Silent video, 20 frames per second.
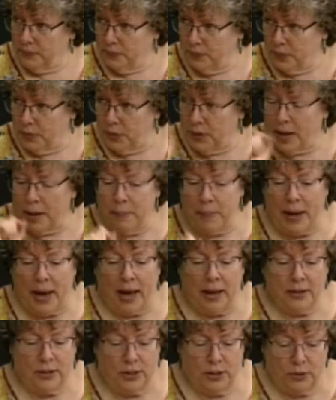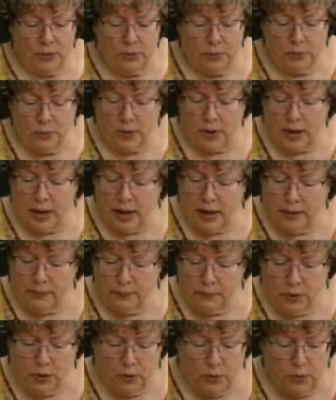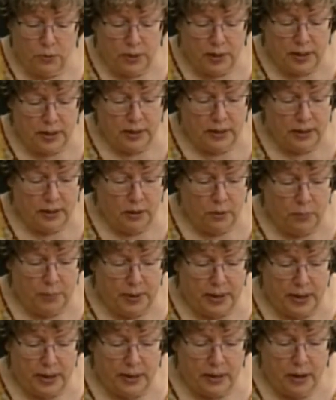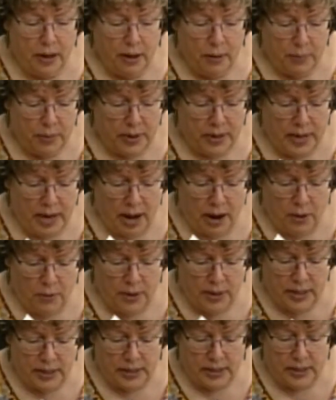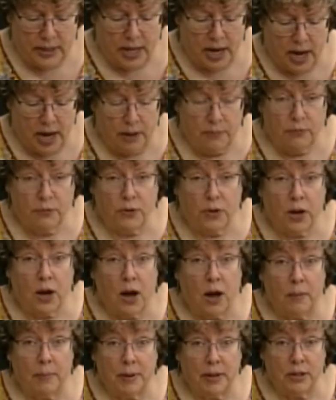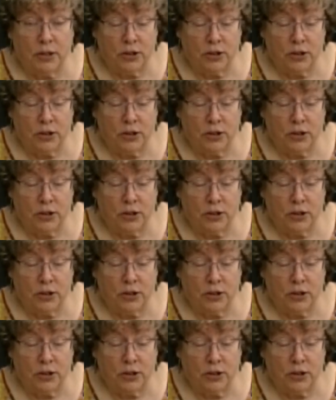we'll get back to you in a little bit, but now it's time for coming